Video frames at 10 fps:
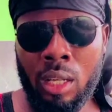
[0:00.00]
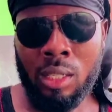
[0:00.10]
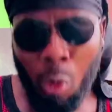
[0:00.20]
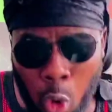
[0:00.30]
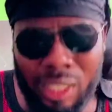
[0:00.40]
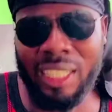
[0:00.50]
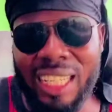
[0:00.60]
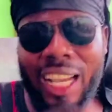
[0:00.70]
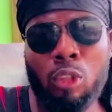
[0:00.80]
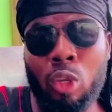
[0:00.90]
So, coach, you
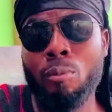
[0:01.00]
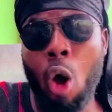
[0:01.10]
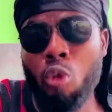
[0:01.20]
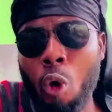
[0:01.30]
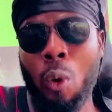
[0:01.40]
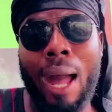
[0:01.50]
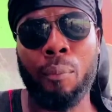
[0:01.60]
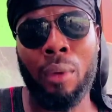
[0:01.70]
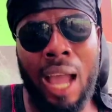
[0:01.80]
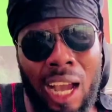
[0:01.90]
need jet him one or
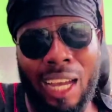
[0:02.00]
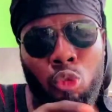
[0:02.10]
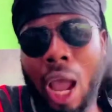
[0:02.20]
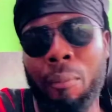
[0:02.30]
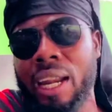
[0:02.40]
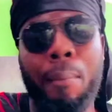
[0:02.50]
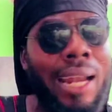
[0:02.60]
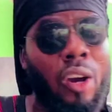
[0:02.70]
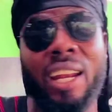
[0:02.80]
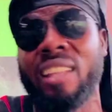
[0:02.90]
qua. I catch you the
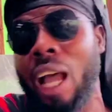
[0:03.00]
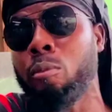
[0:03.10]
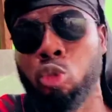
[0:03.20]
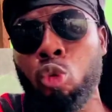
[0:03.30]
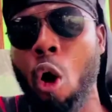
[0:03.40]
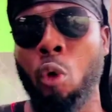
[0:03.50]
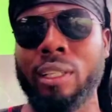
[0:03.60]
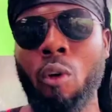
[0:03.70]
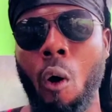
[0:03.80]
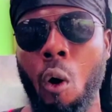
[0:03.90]
man on a times two no
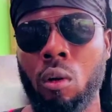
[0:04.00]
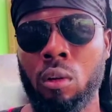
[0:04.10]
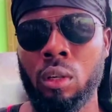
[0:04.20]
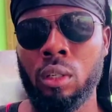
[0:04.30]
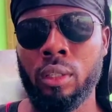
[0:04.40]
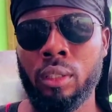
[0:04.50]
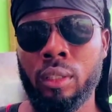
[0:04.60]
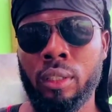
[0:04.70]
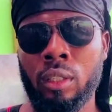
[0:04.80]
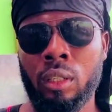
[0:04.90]
quad.
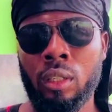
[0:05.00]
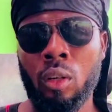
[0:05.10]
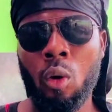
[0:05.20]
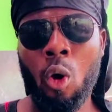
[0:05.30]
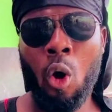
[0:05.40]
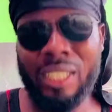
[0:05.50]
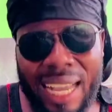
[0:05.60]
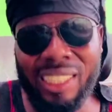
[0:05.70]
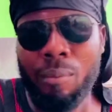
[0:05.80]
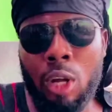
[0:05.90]
You
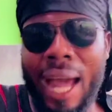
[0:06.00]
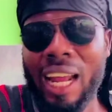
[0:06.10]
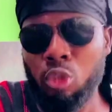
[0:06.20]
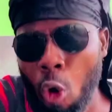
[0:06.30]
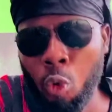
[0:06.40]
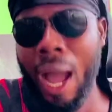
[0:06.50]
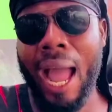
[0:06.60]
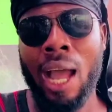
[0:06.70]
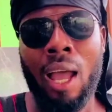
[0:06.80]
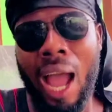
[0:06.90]
jet him no hannas or
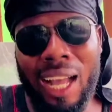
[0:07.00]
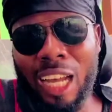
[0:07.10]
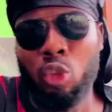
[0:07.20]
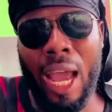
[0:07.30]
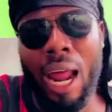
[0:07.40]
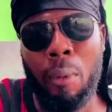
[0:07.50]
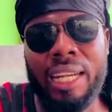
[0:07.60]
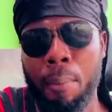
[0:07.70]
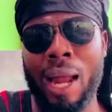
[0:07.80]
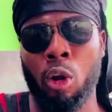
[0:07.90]
qua. I catch you
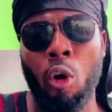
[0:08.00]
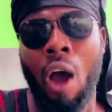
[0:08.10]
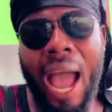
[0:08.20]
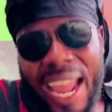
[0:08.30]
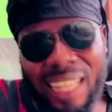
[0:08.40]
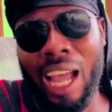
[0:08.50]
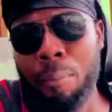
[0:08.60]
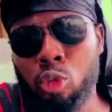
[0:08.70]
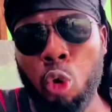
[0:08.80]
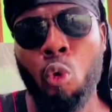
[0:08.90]
another man on a
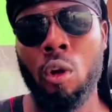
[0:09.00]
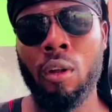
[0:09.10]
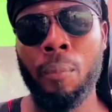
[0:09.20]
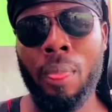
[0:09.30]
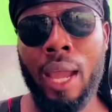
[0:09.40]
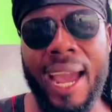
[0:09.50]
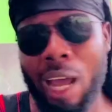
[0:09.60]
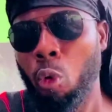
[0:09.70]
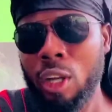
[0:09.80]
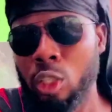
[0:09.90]
times two. And
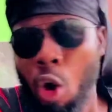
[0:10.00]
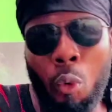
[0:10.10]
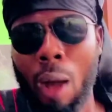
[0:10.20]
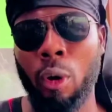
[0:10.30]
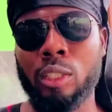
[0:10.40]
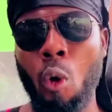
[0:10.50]
a coach no qua quad.